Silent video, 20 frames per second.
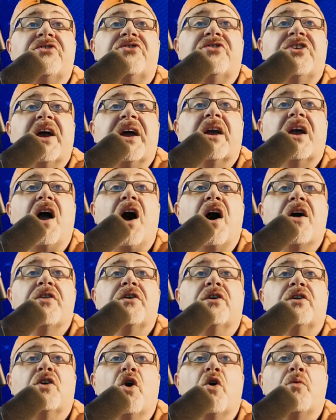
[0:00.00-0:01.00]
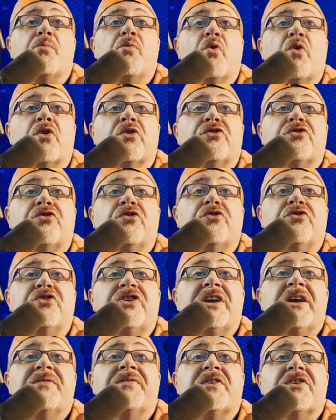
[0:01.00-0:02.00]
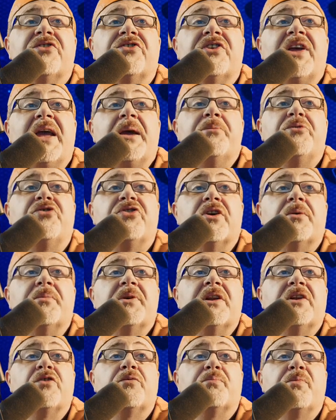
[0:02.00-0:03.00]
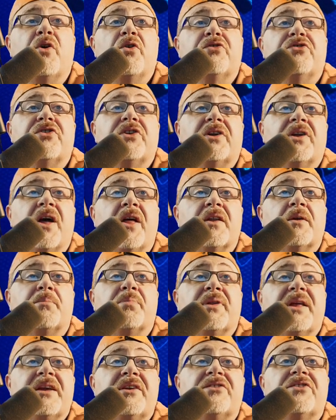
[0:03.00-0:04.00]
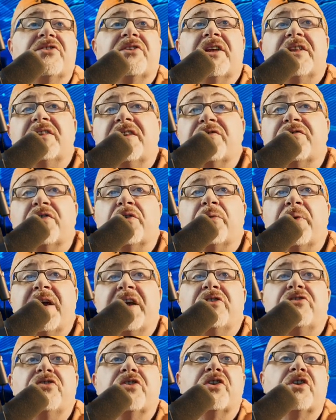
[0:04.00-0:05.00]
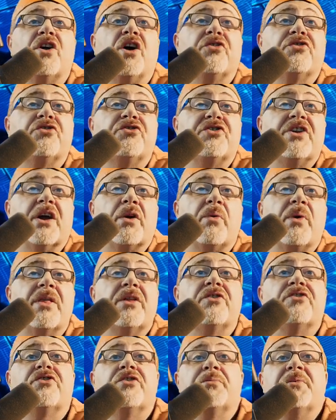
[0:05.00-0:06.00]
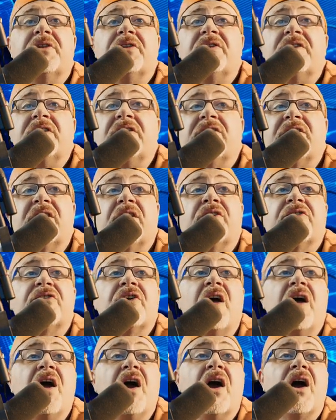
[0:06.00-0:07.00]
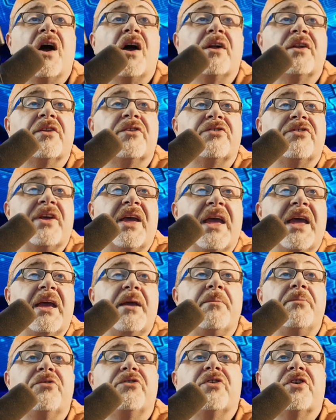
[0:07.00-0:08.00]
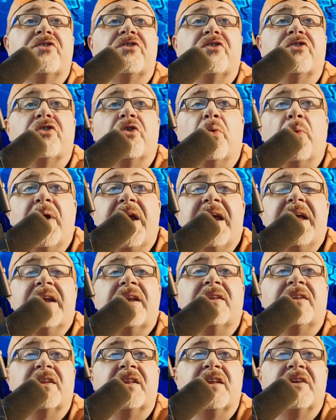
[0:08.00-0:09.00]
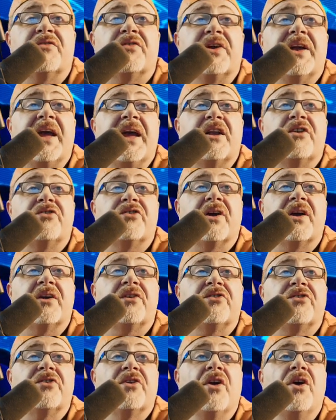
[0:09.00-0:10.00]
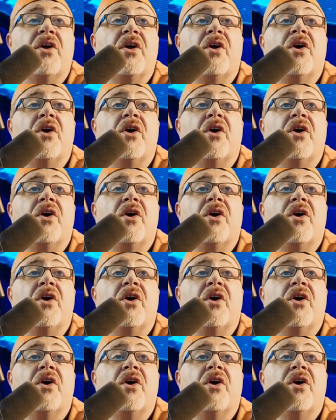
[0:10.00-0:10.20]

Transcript: Check other low boards to see if the same shipment is posted in other places at different rates. You can also check whether shipment details are the same, such as the weight and delivery address.